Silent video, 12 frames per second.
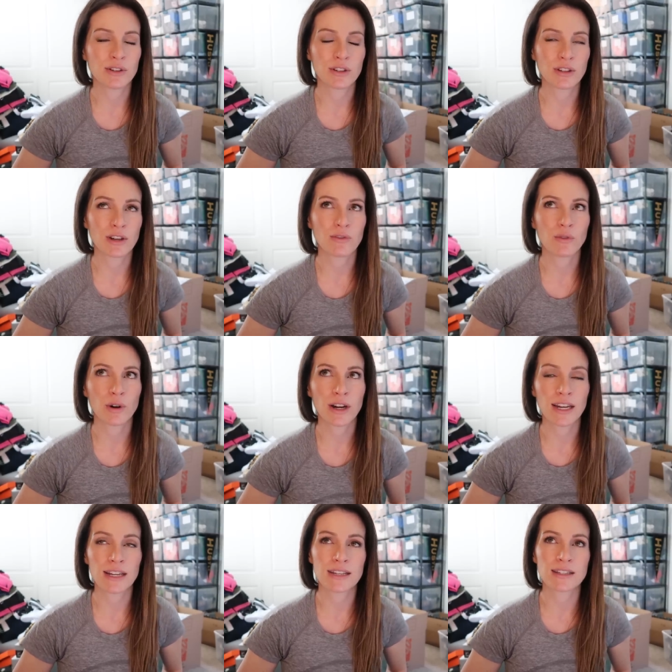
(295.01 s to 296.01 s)
can look for
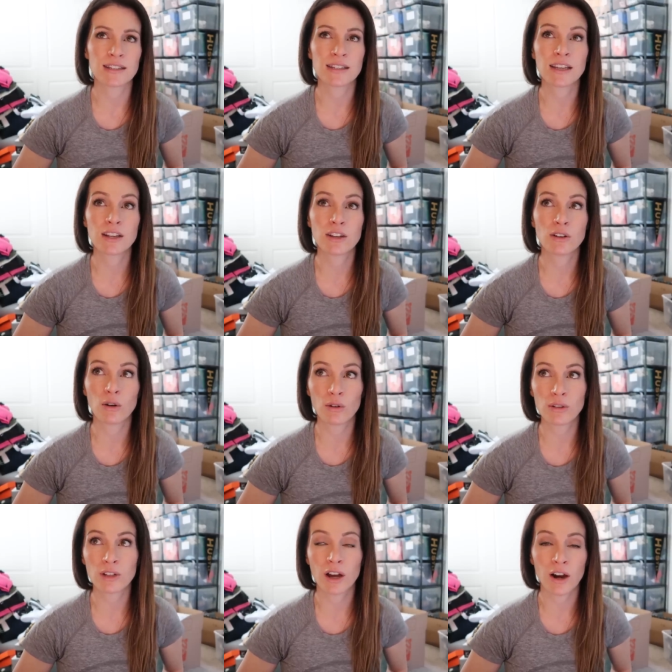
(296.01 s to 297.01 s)
is the
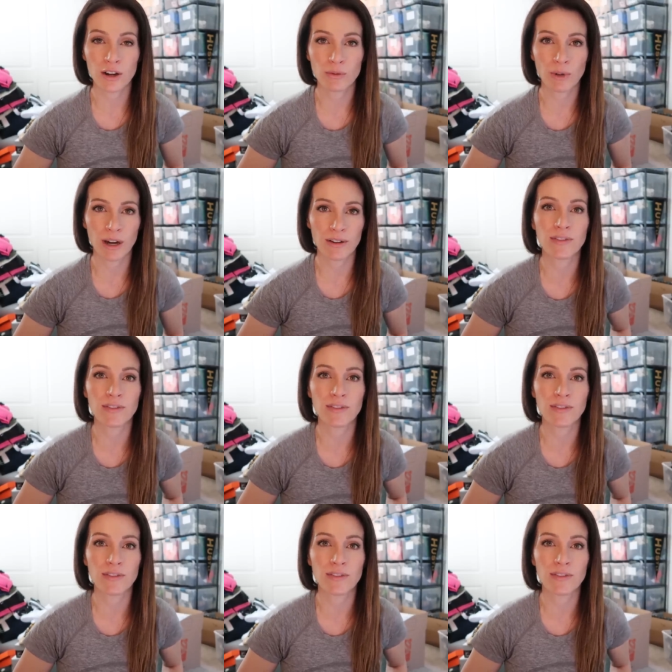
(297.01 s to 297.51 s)
gold hardware.